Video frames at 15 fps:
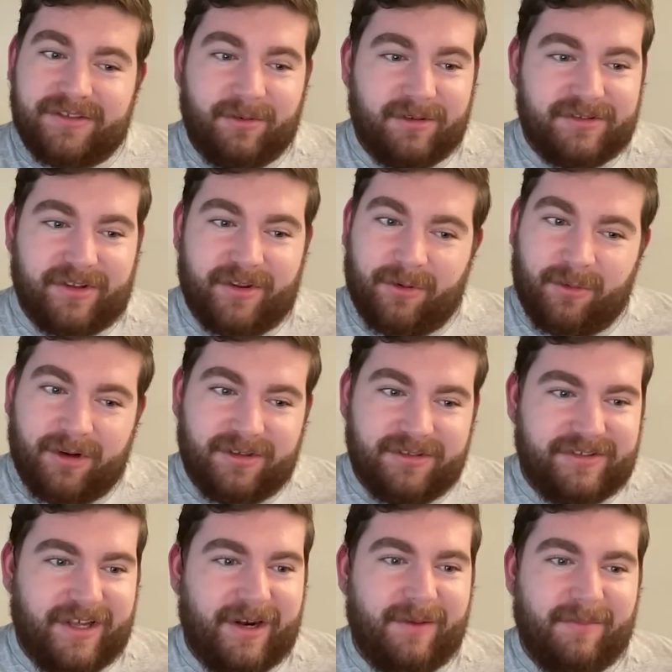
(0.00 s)
it was the worst
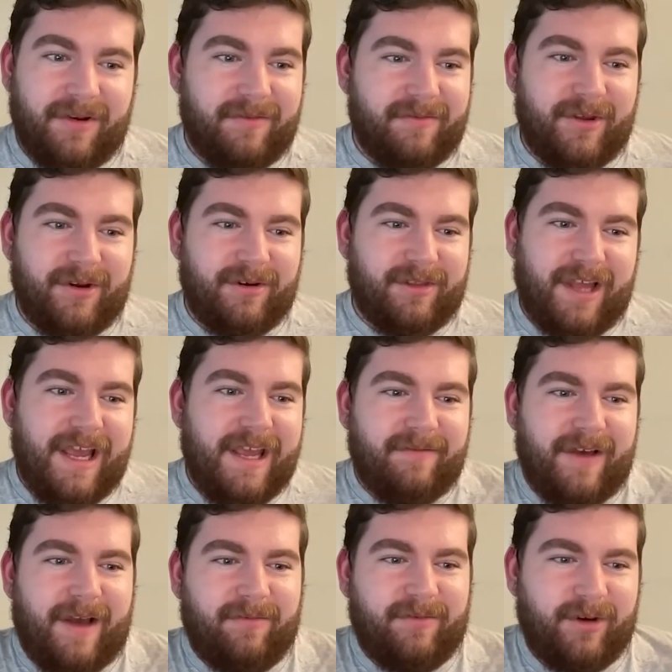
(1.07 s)
setup of their life
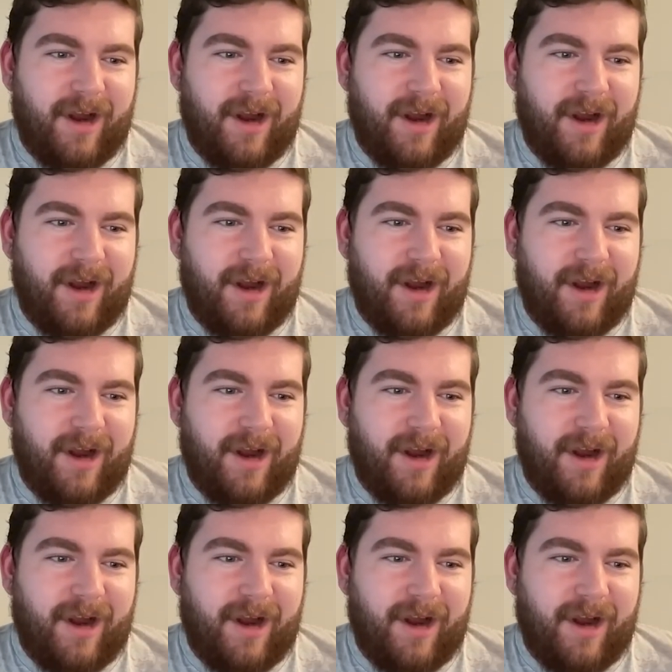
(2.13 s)
after